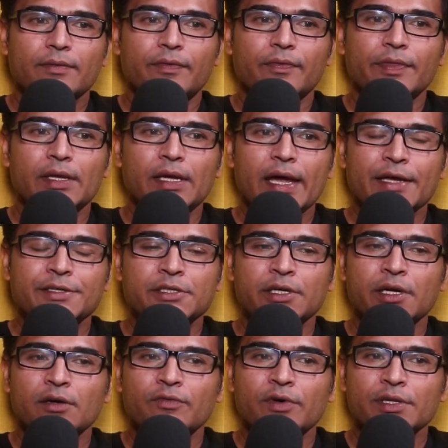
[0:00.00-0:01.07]
the
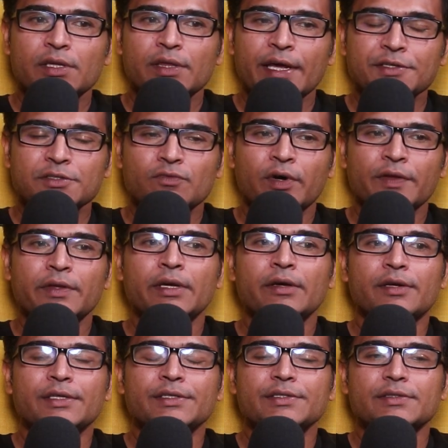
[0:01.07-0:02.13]
agenda for the next 1
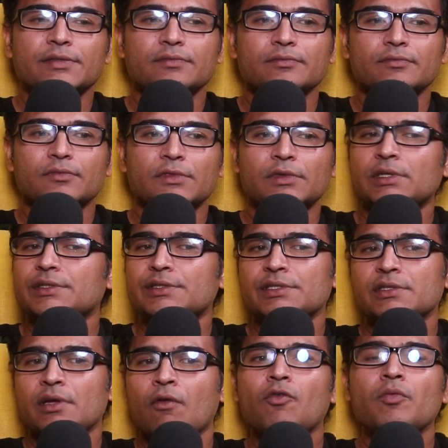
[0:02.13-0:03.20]
year is, this
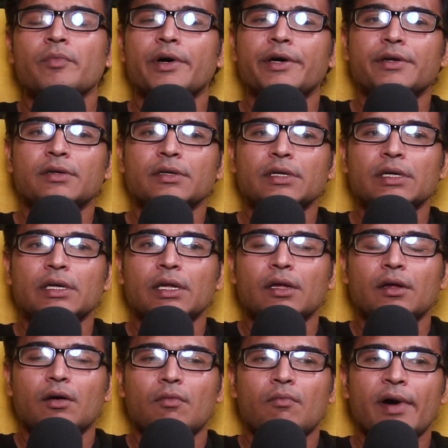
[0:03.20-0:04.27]
is November.
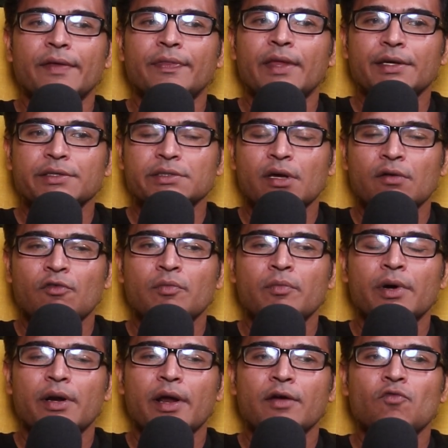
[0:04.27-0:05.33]
By next
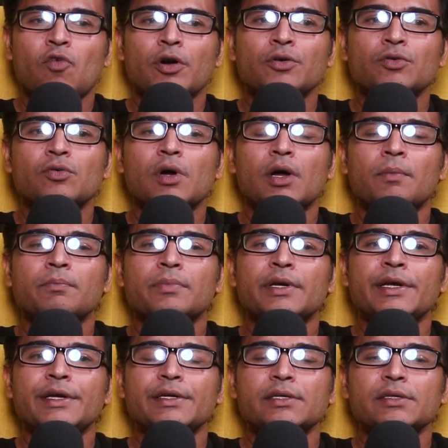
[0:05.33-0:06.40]
November, I want to
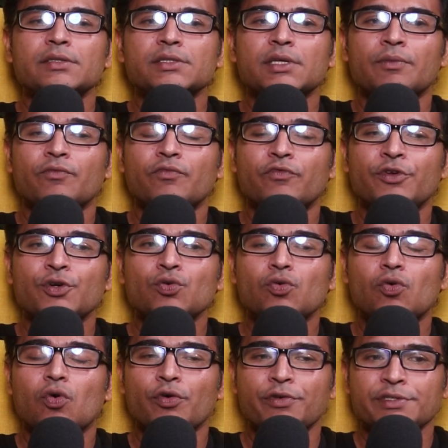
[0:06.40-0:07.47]
complete some
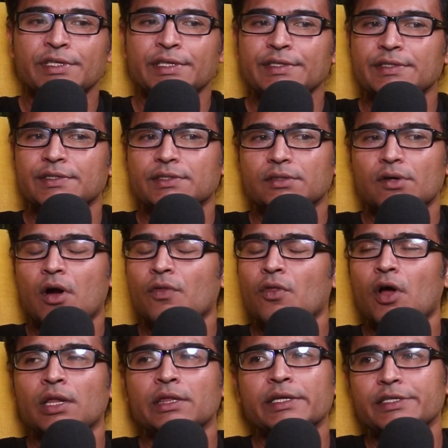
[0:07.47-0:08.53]
few courses
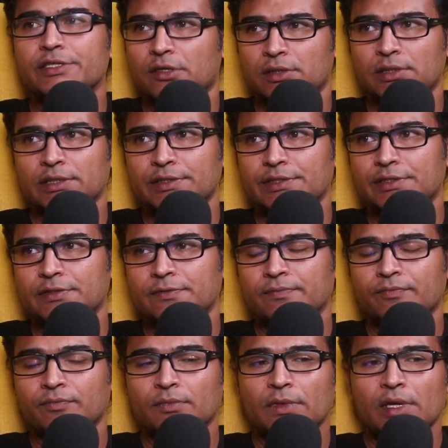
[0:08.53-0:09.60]
on all the channels,
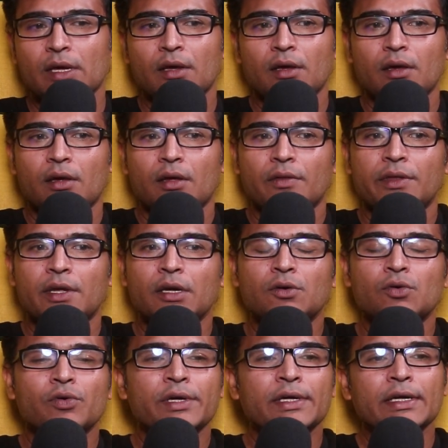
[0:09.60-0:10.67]

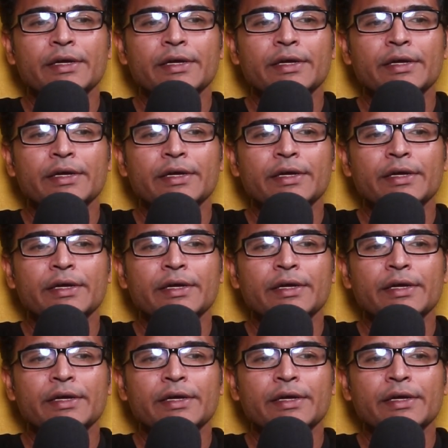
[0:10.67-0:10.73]
Telugu,